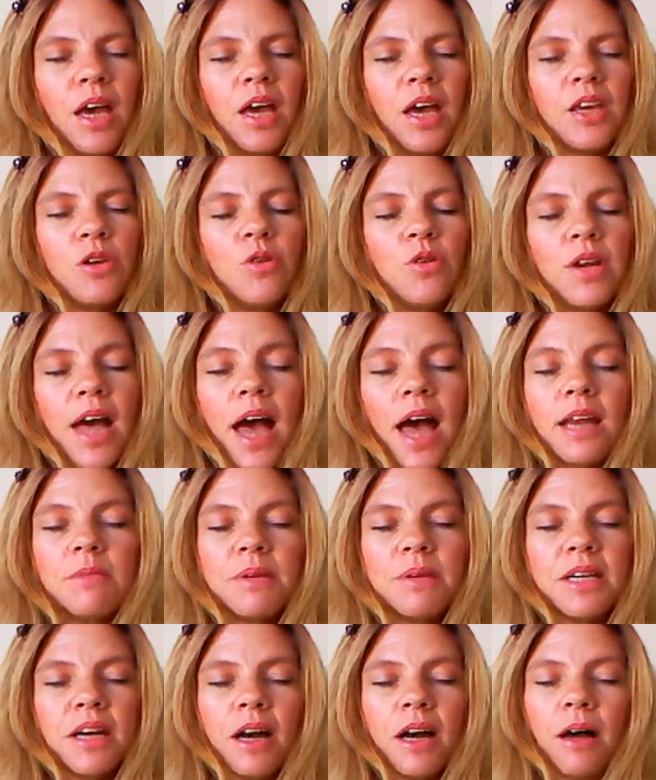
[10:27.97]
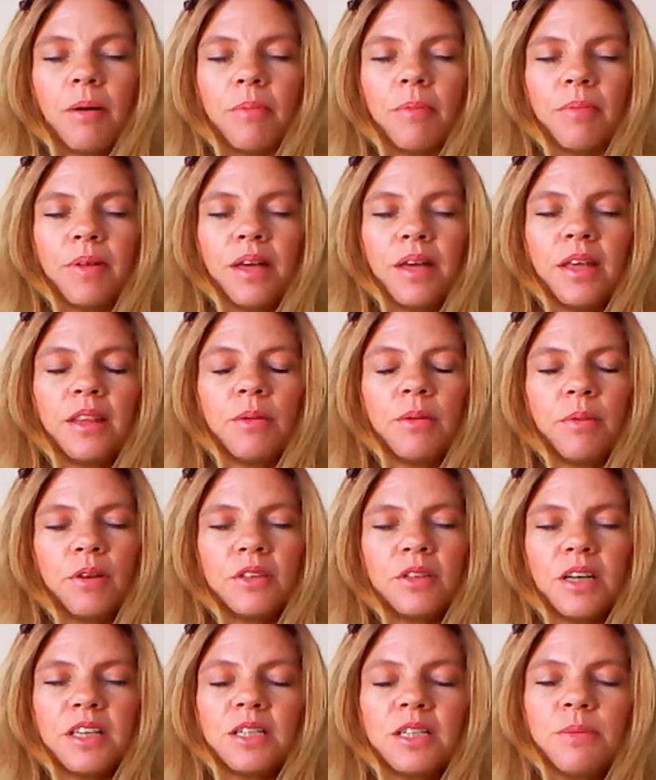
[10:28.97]
You can become the
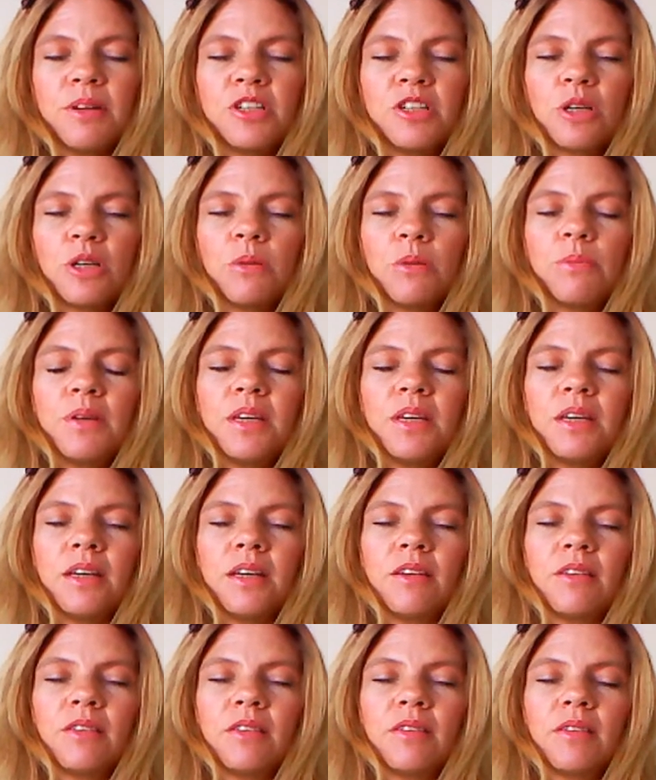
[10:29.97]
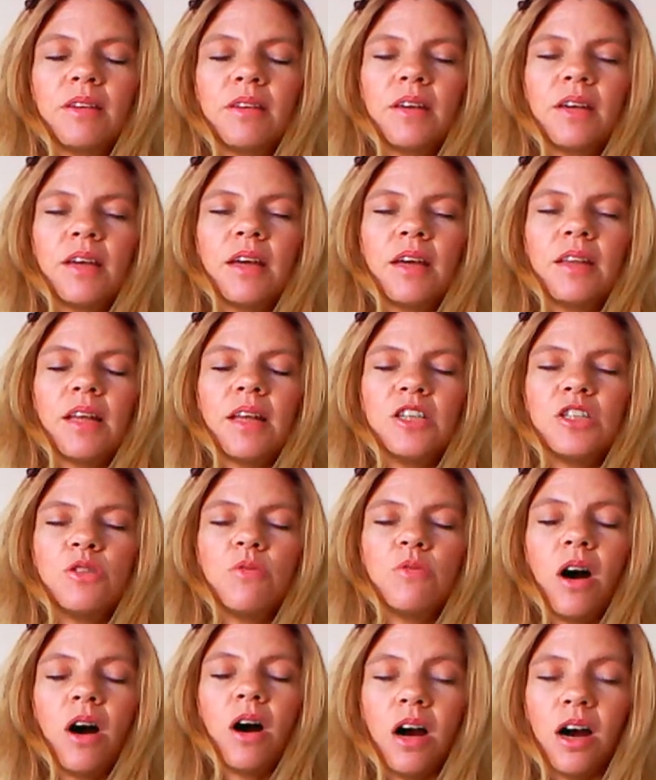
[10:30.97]
multidimensional beings that you
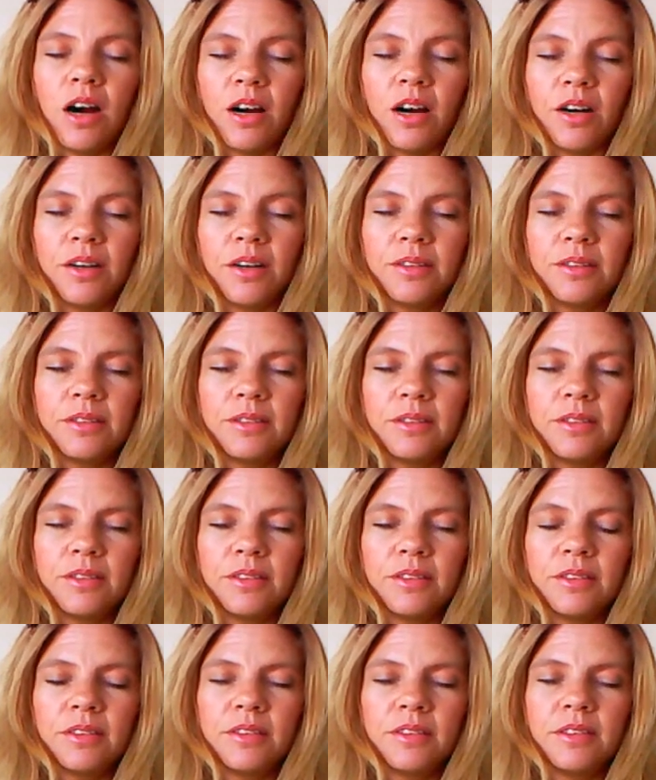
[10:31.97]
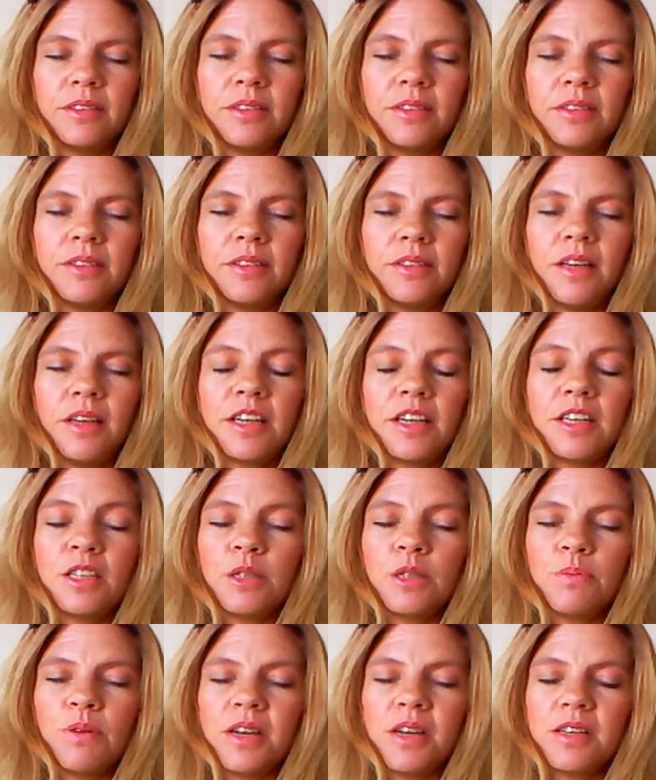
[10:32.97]
are,
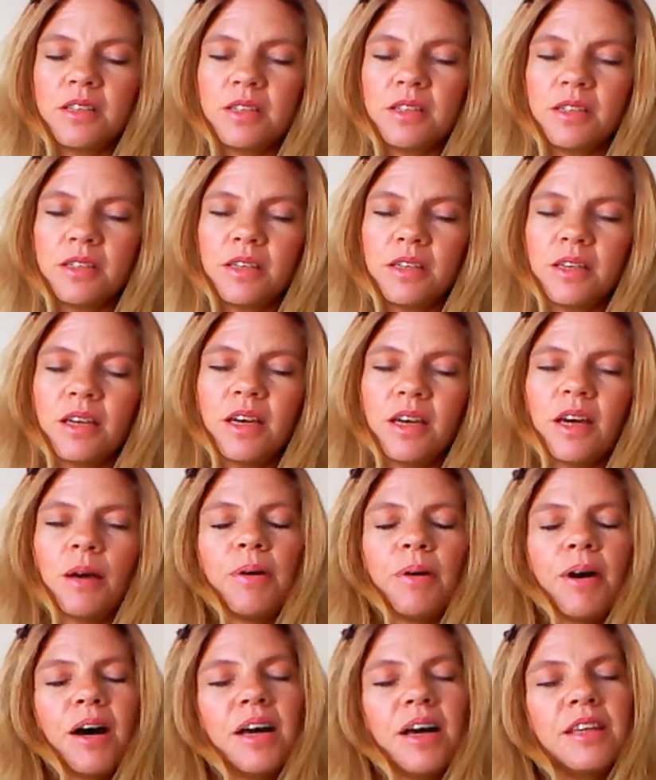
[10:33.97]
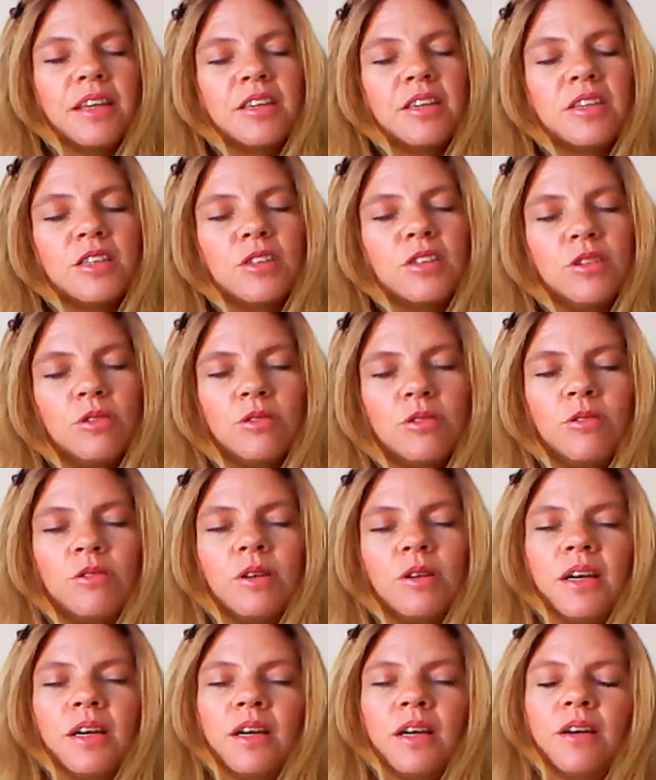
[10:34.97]
expressed upon this new
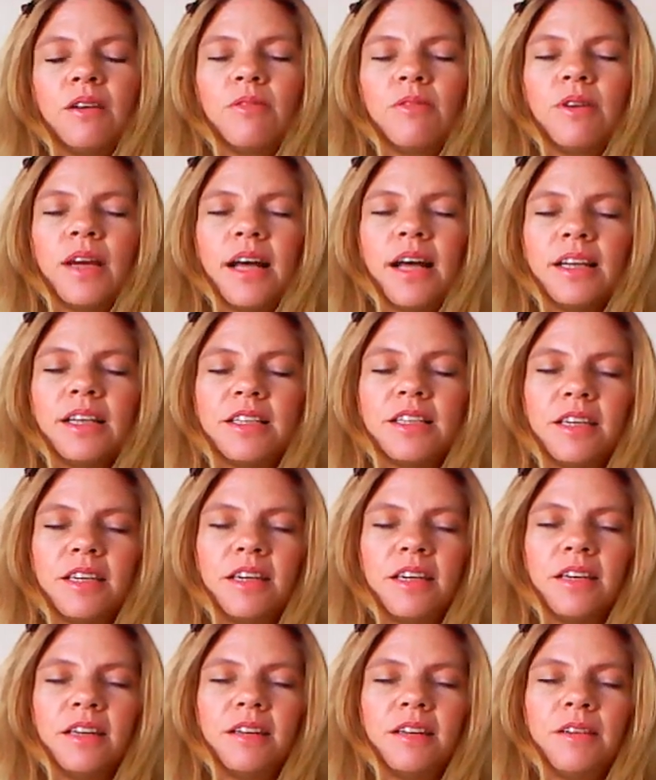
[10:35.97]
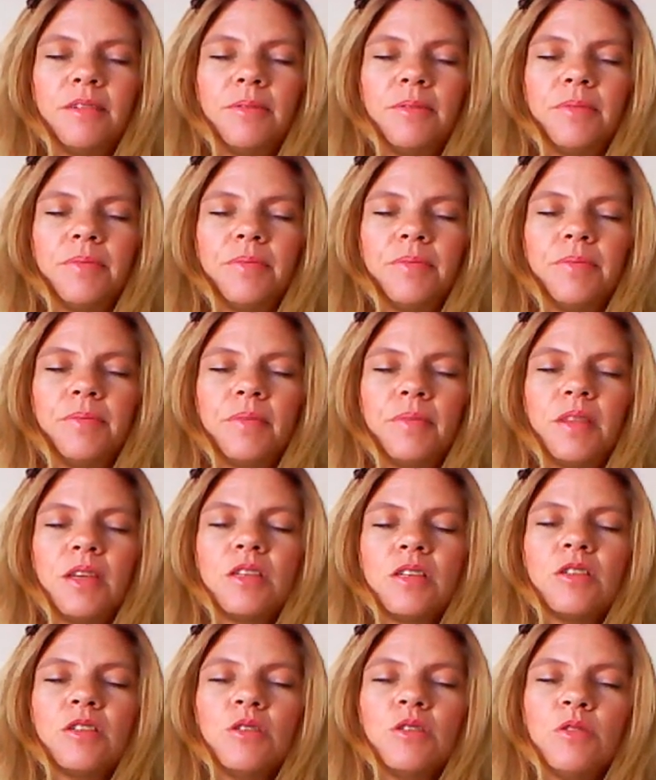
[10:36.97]
reality,
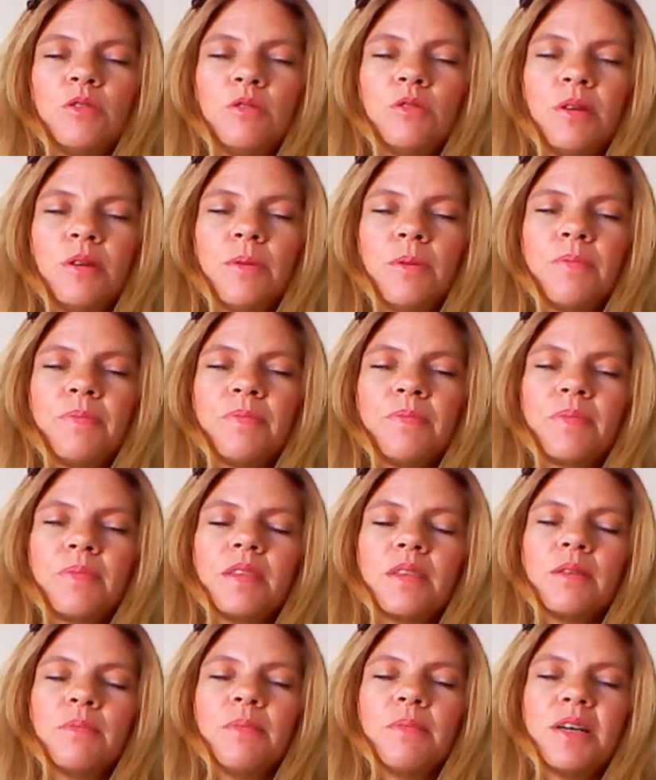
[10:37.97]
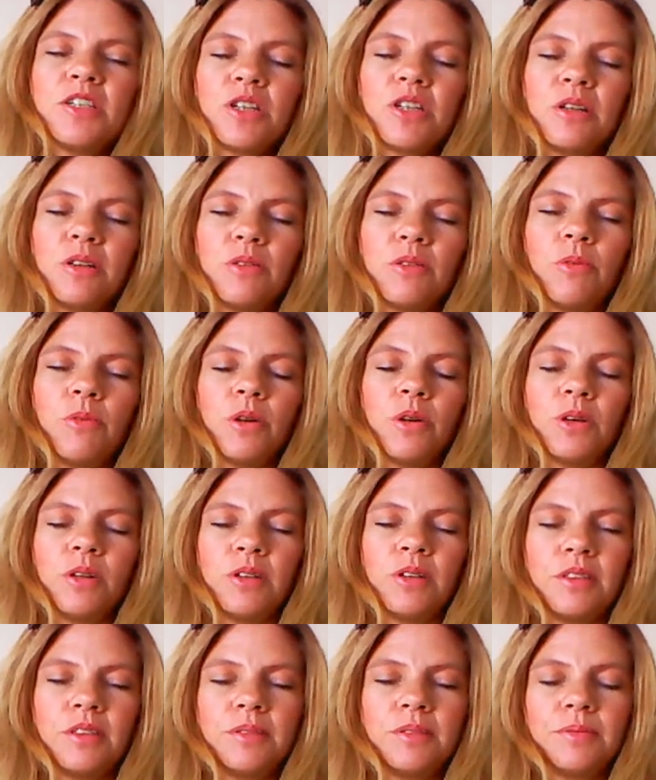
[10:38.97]
this new dimensional
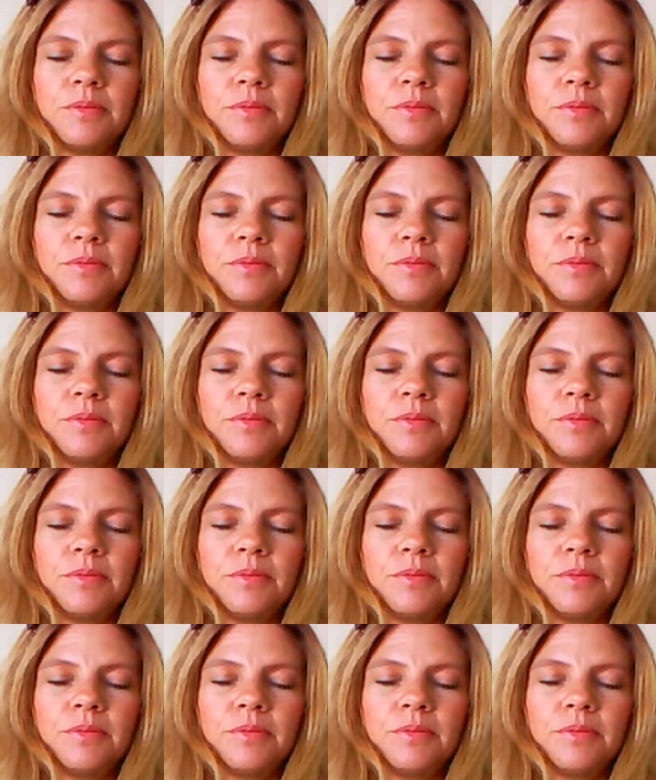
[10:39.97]
world,